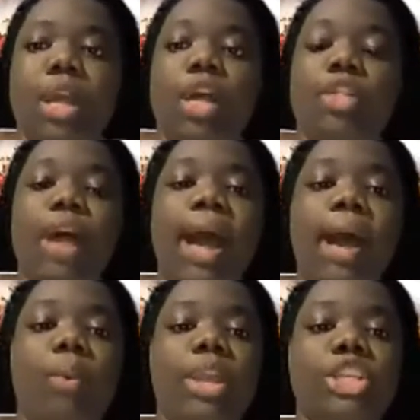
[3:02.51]

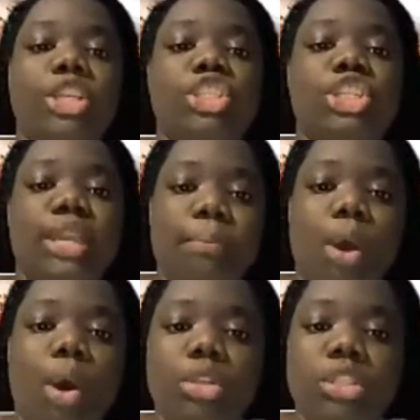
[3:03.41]
that when she
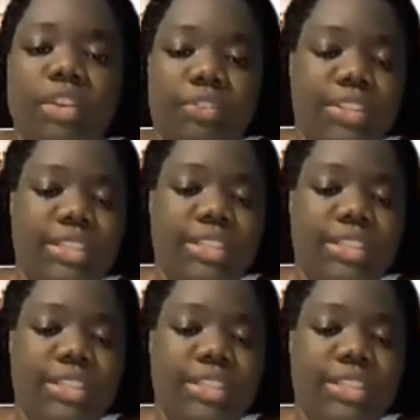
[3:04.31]
came out of the